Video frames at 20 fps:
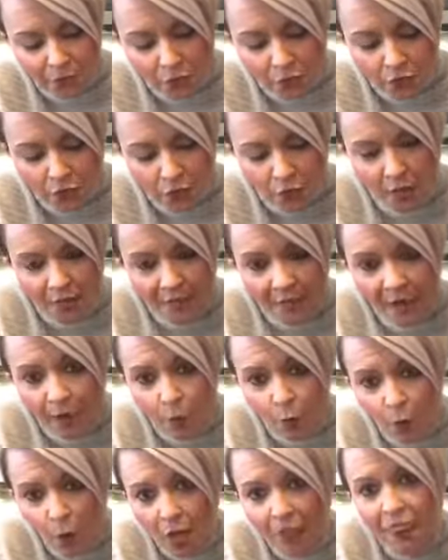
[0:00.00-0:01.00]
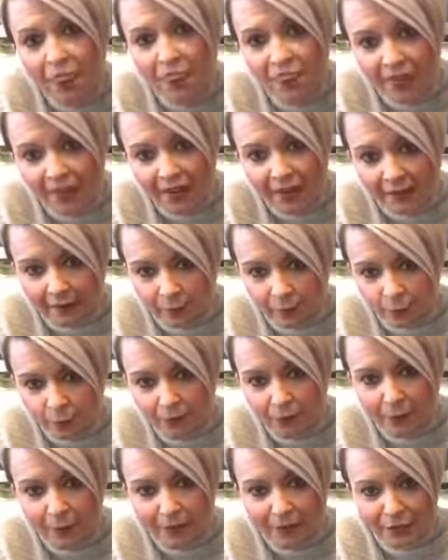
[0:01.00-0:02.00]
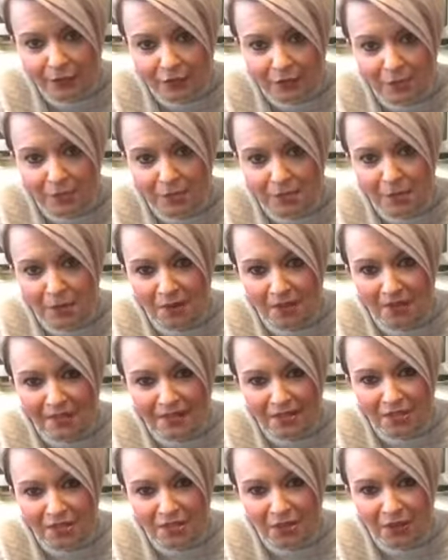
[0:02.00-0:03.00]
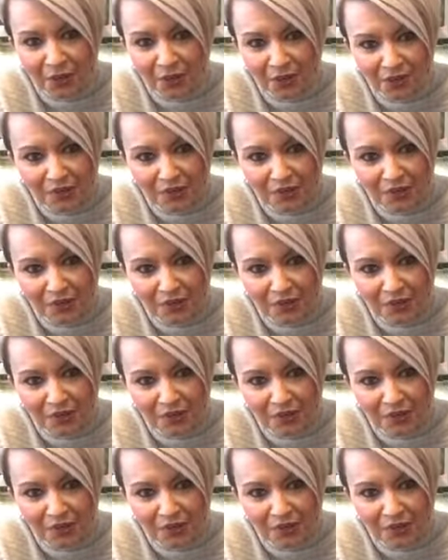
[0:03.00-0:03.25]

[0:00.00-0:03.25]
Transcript: So I got one thing with my Christmas money this year.